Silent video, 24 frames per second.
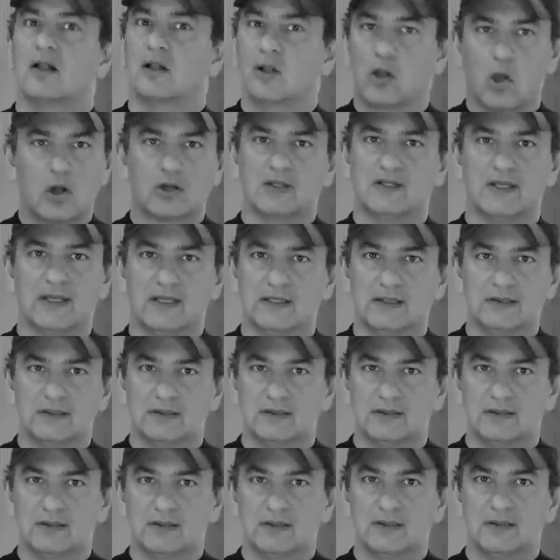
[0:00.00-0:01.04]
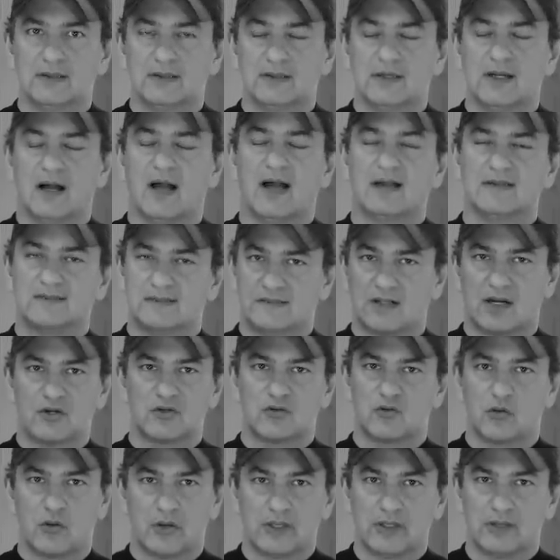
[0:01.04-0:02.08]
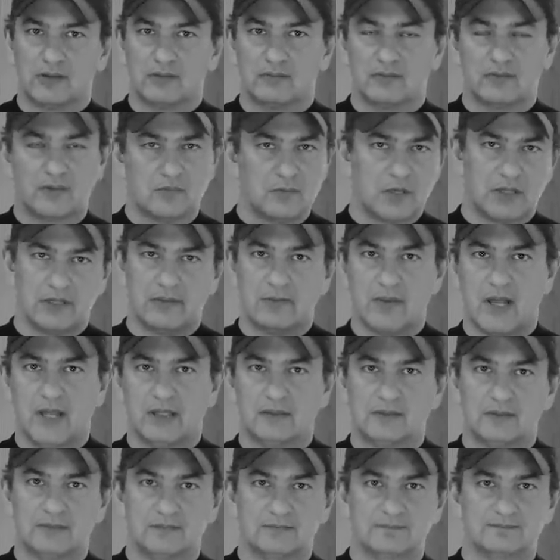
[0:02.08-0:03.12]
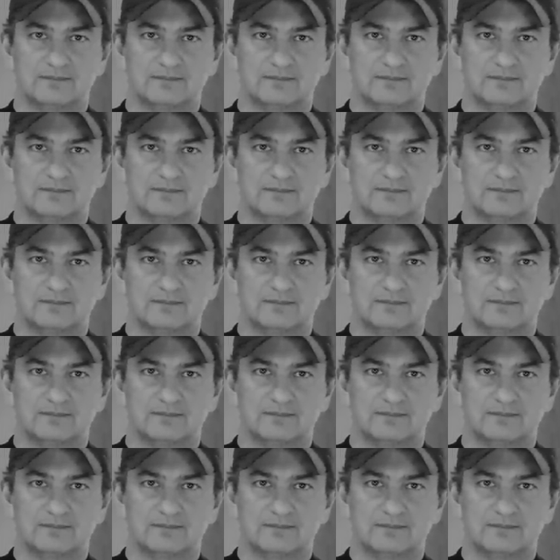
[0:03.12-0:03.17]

Locked in, I start drawing the Murray man.